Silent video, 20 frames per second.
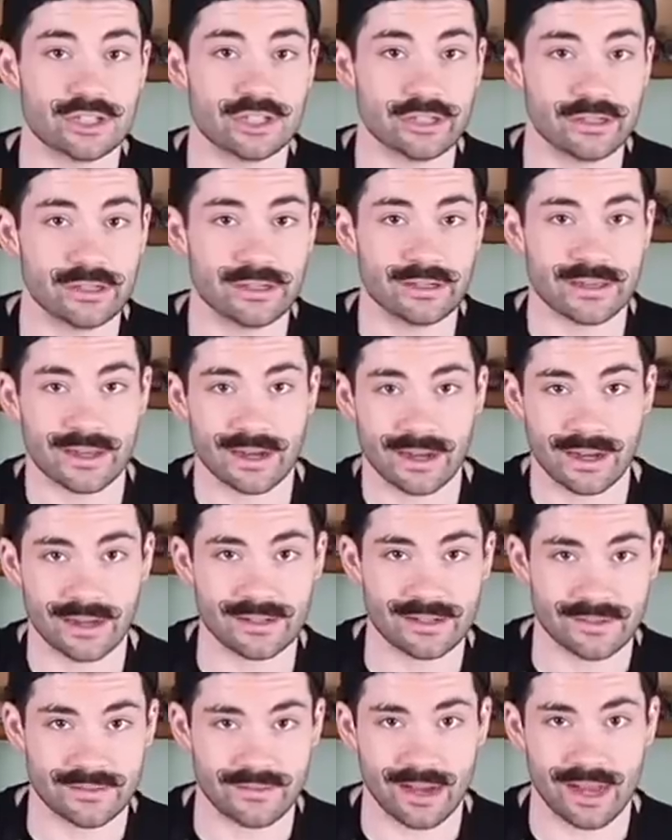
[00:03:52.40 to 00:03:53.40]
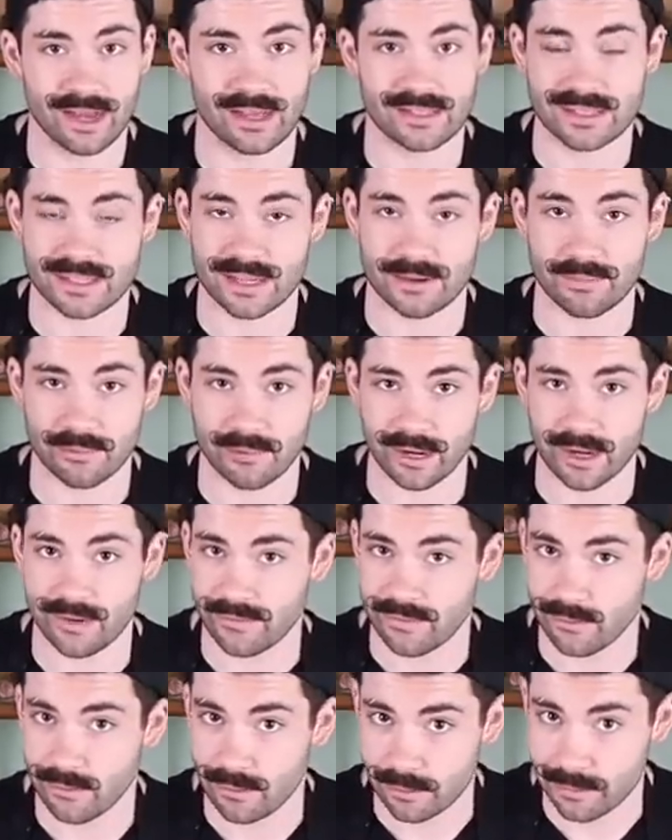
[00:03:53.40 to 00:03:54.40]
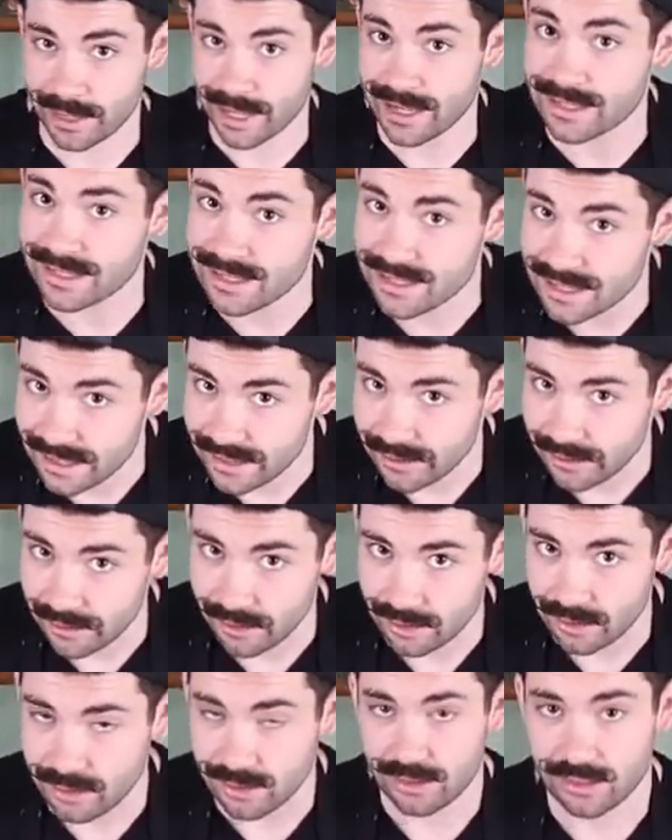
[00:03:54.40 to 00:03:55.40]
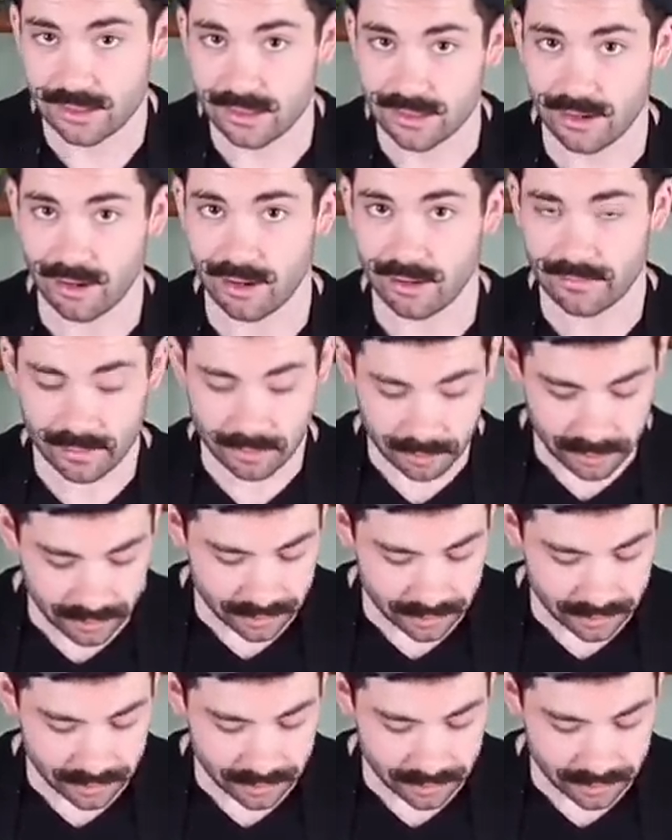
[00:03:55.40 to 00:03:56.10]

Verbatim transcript: should cut, divide, separate, form, and seal all of our